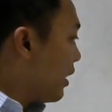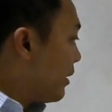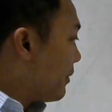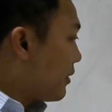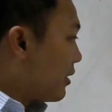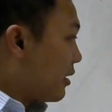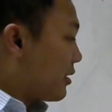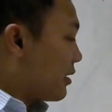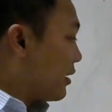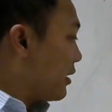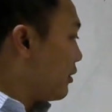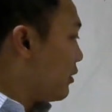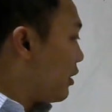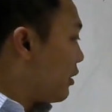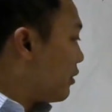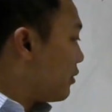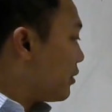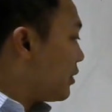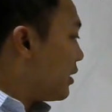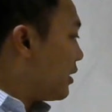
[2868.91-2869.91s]
because
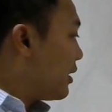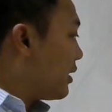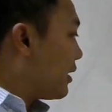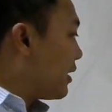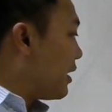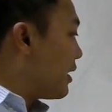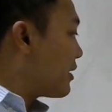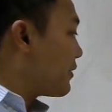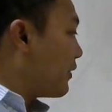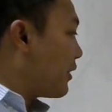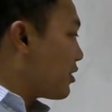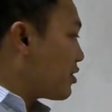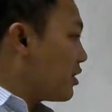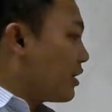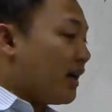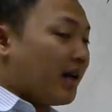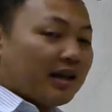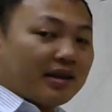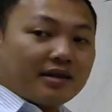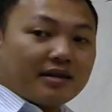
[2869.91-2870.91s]
this function
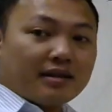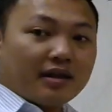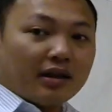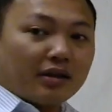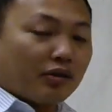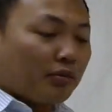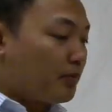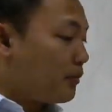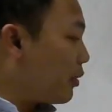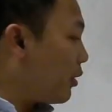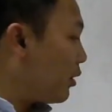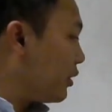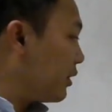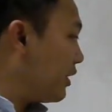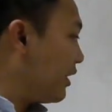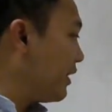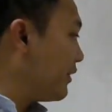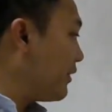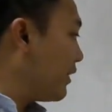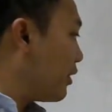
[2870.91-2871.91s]
has saddle point,
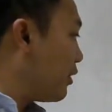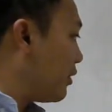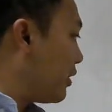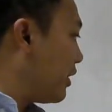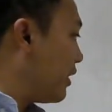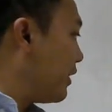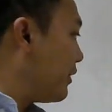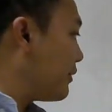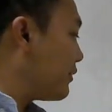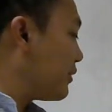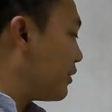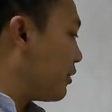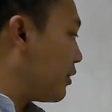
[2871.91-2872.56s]
even only if